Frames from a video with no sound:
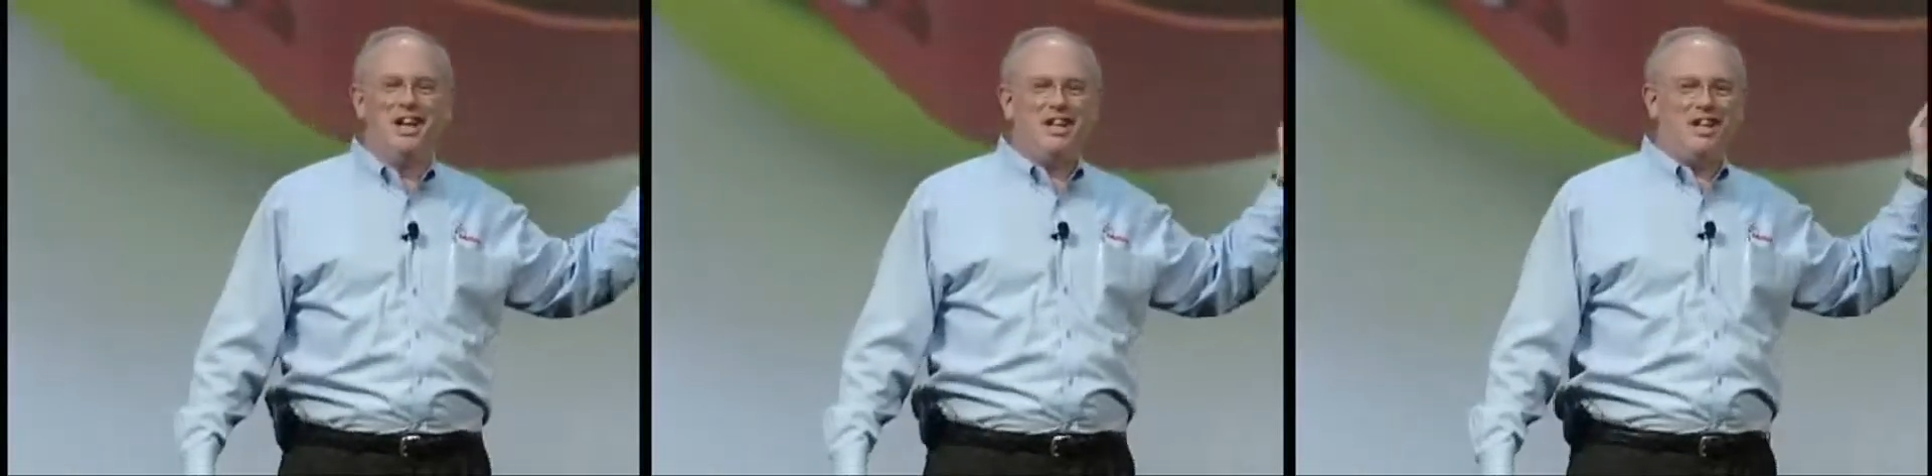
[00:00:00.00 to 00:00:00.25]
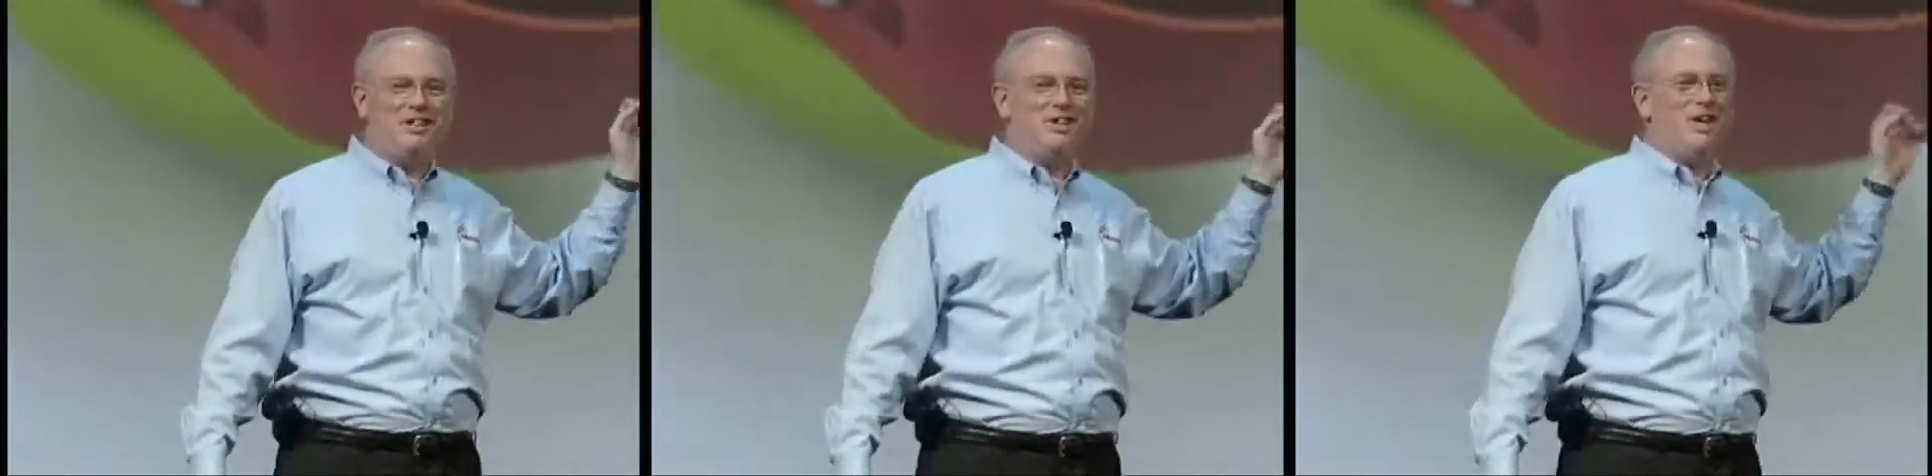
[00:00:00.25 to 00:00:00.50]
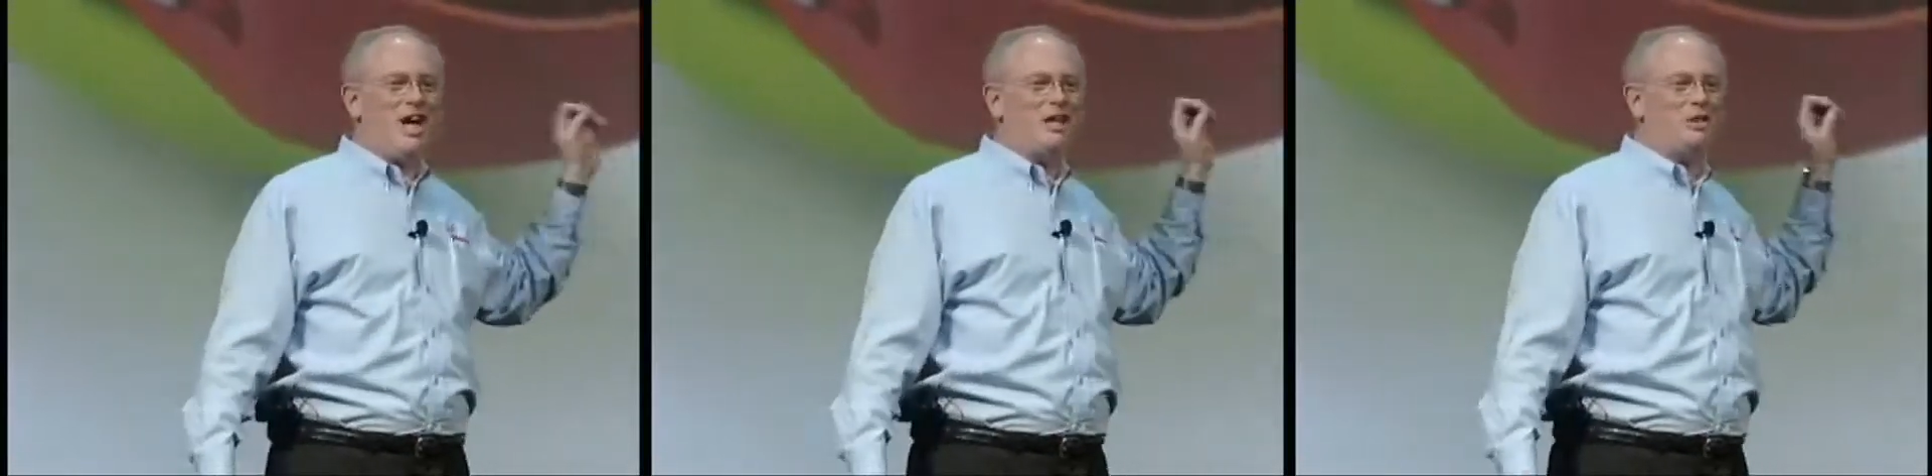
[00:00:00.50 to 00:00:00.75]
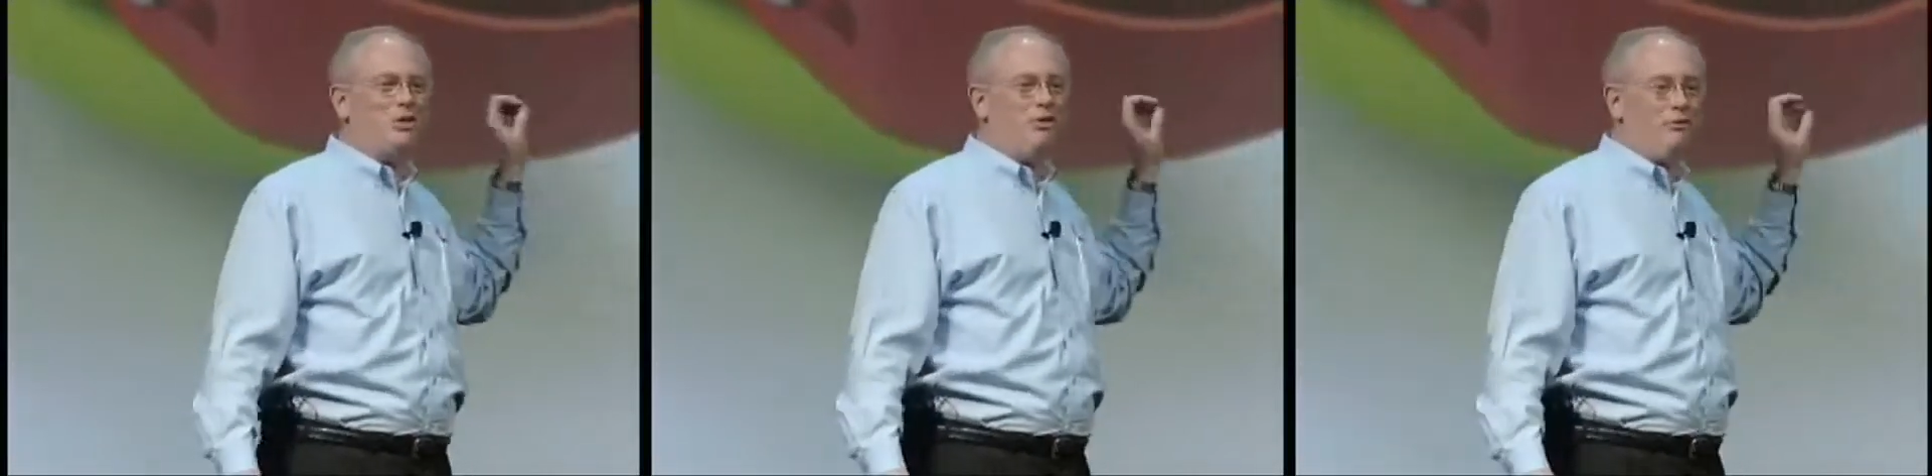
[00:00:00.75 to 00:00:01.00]
These are
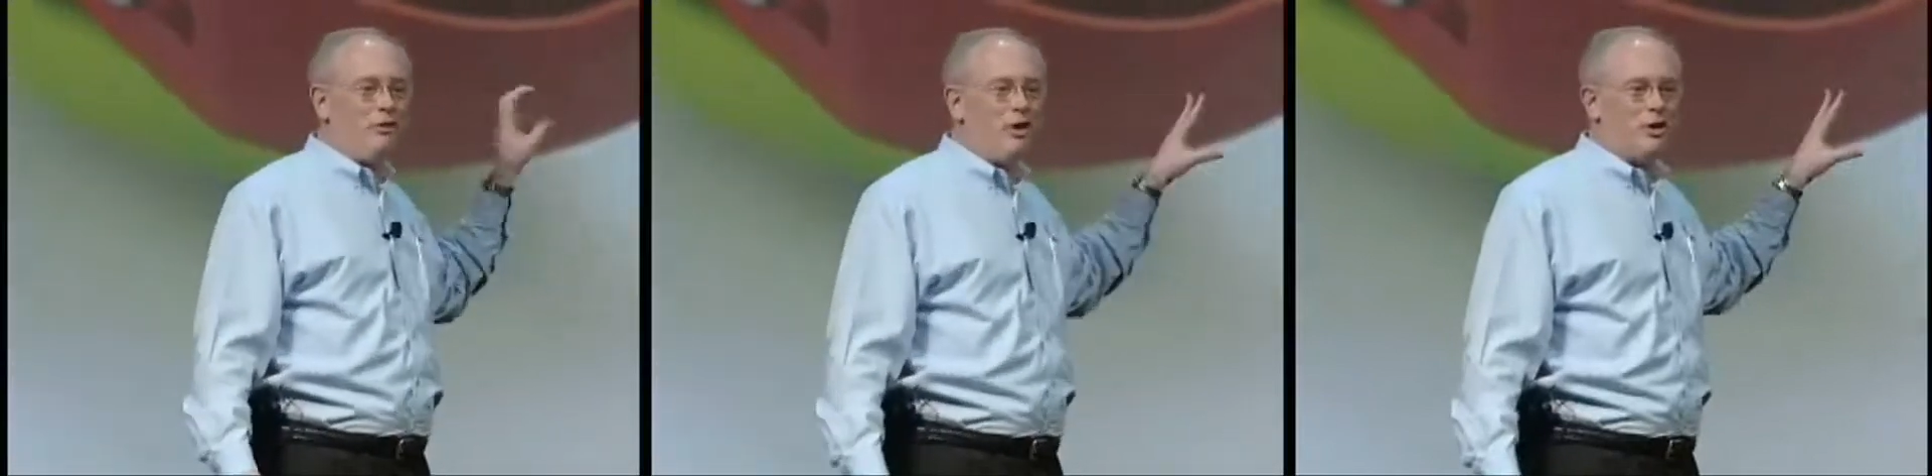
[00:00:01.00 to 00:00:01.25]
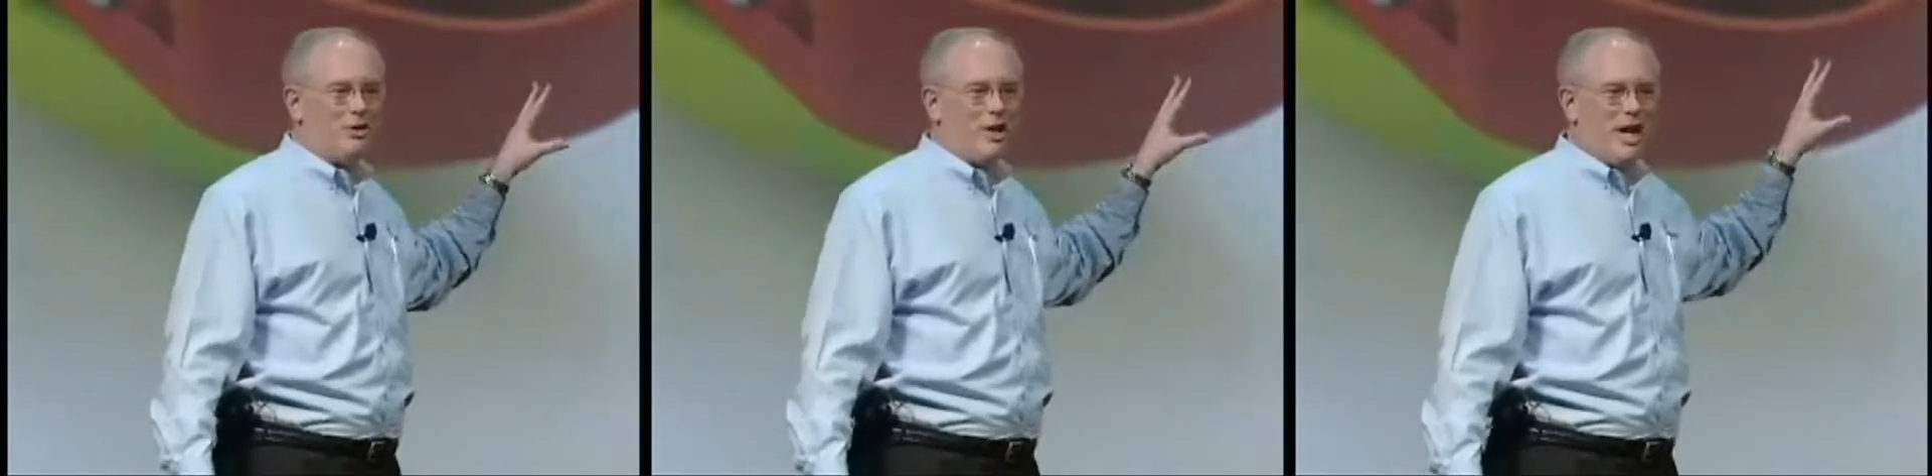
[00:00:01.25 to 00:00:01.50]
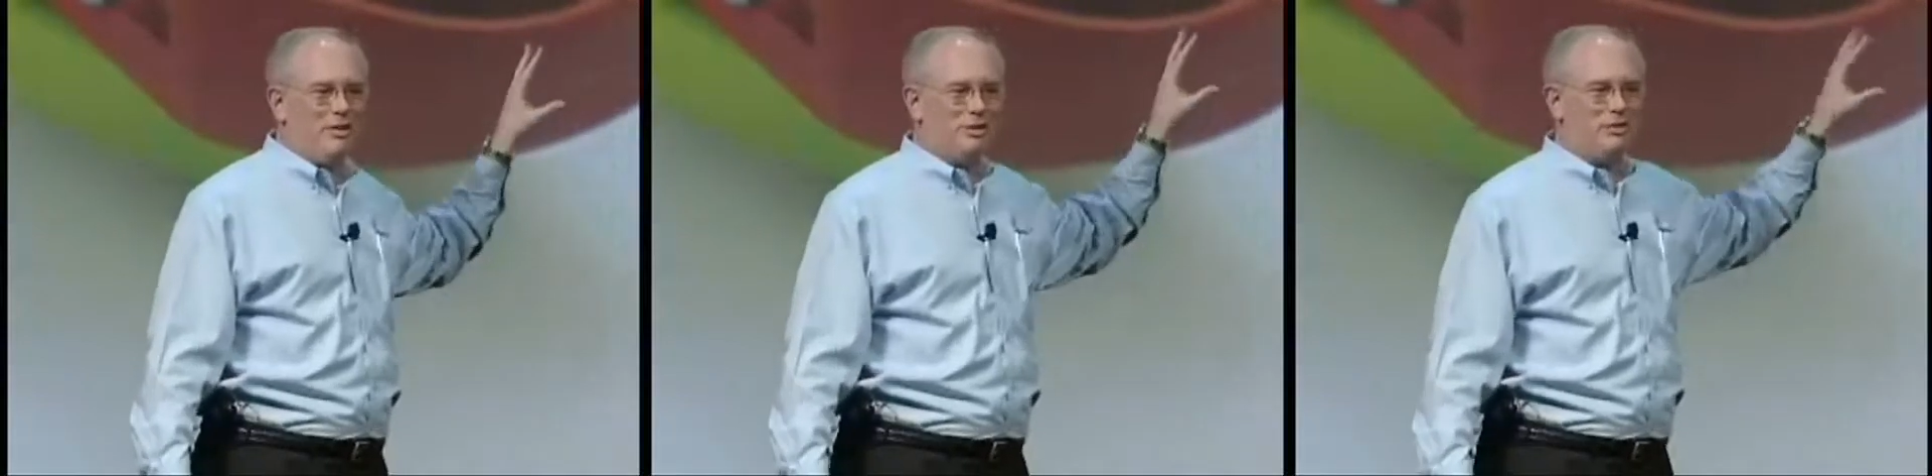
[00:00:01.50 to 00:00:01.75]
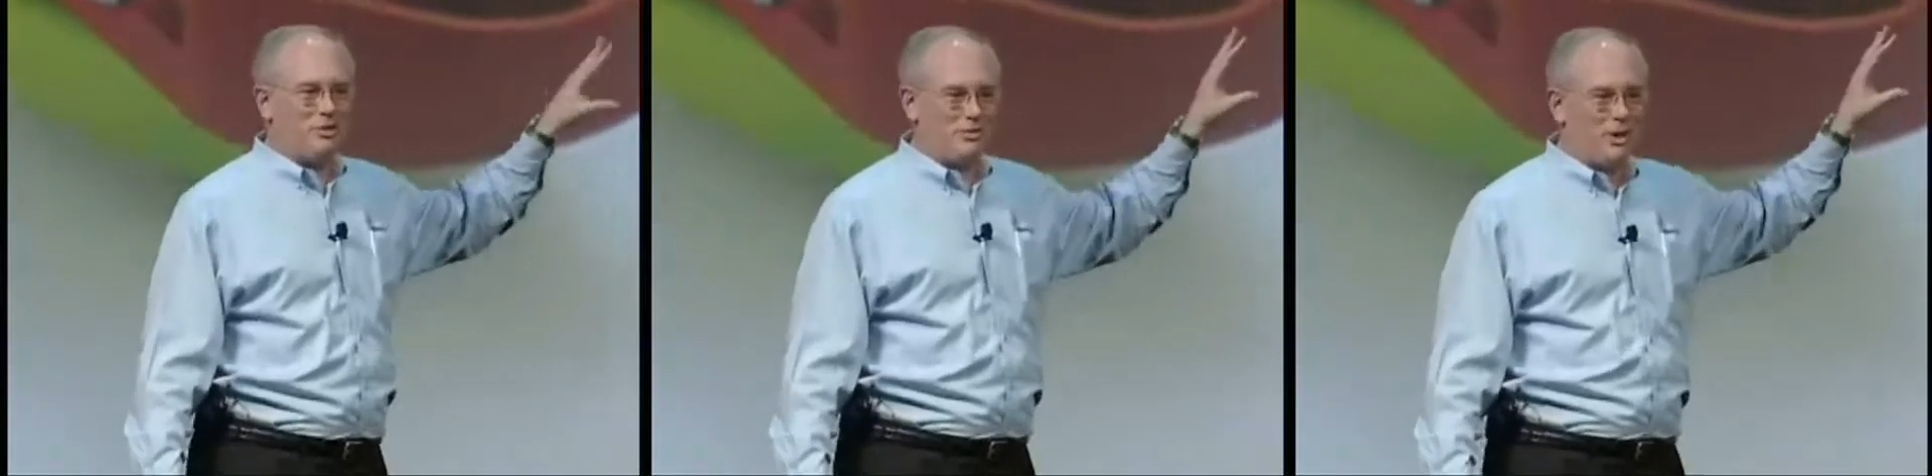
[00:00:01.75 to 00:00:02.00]
actual
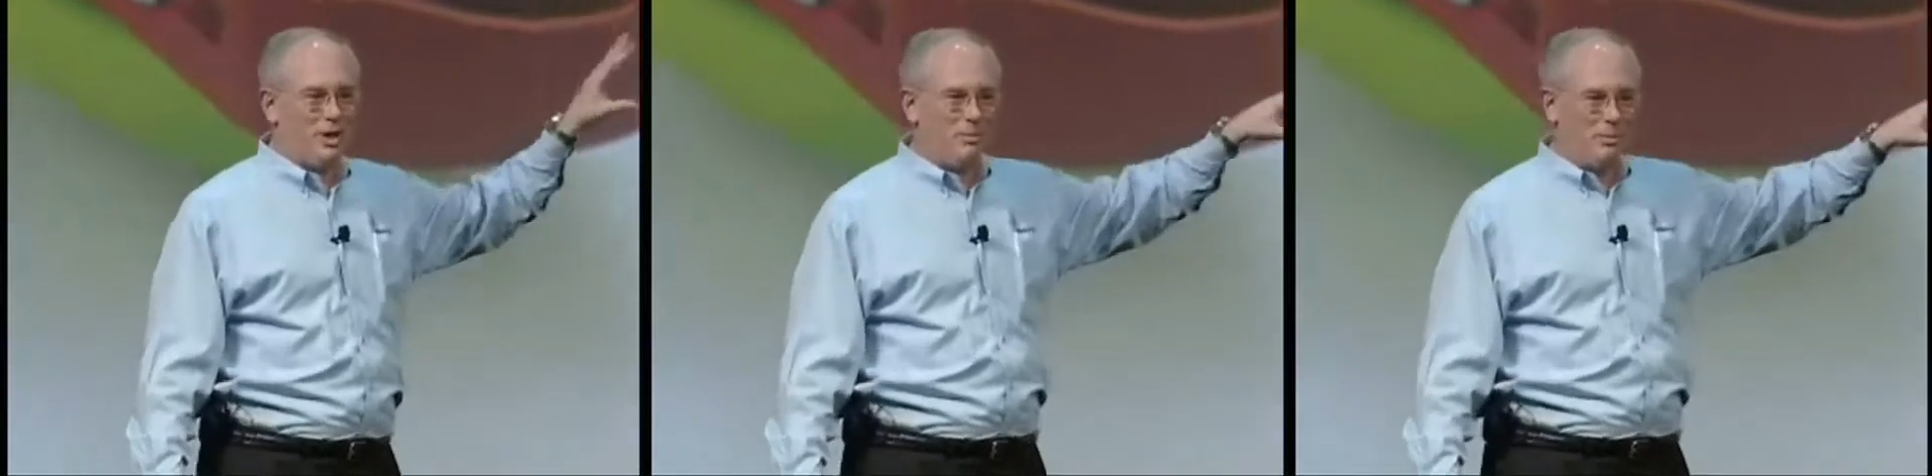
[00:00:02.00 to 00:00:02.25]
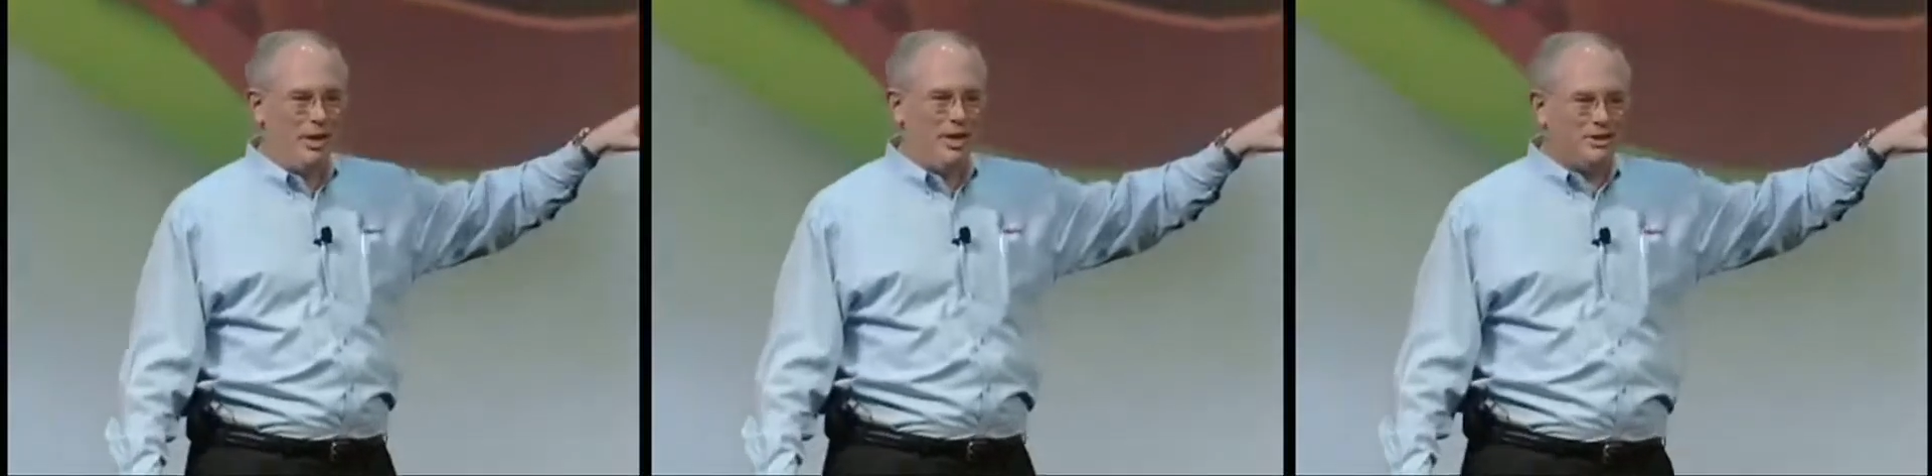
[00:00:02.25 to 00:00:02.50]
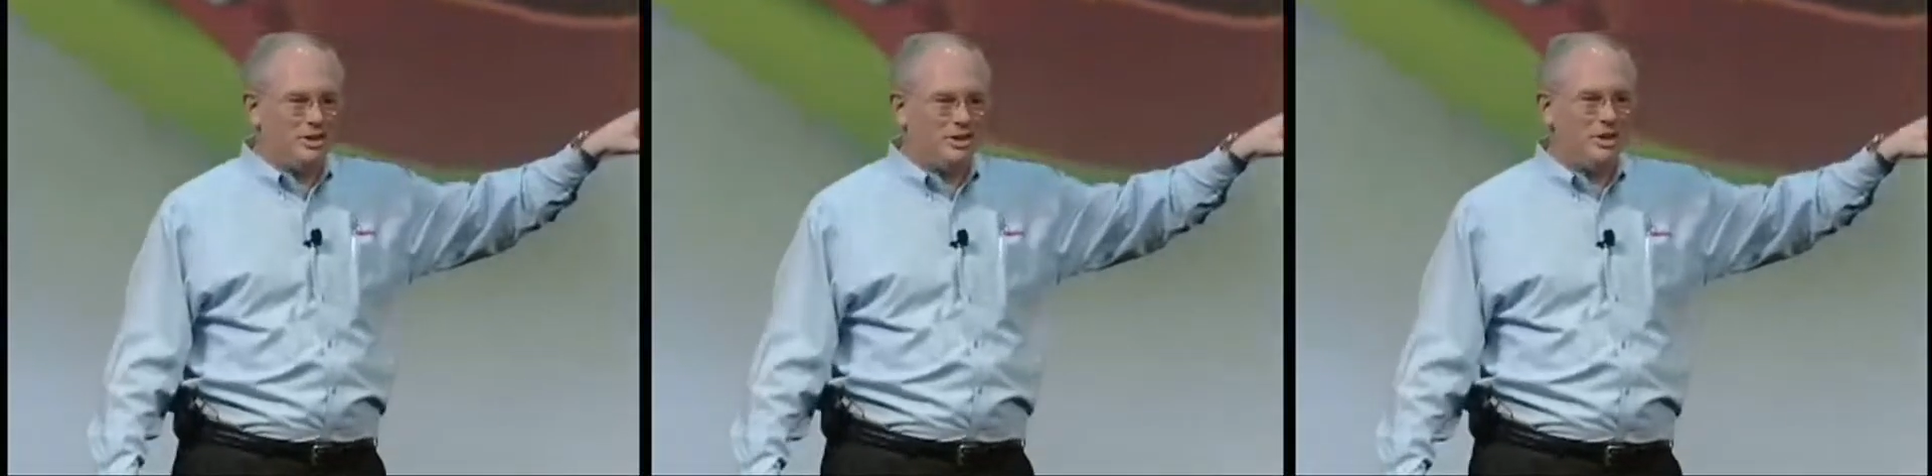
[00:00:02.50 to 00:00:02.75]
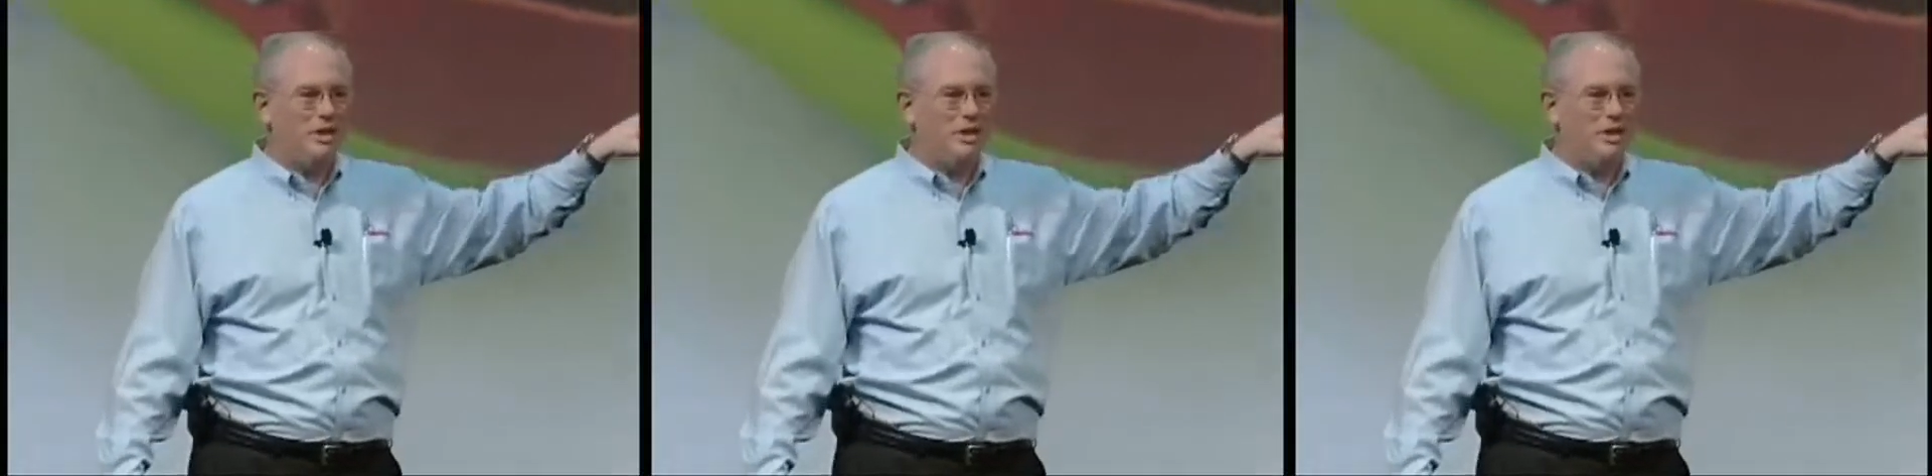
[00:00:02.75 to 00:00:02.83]
photographs of 3D prints.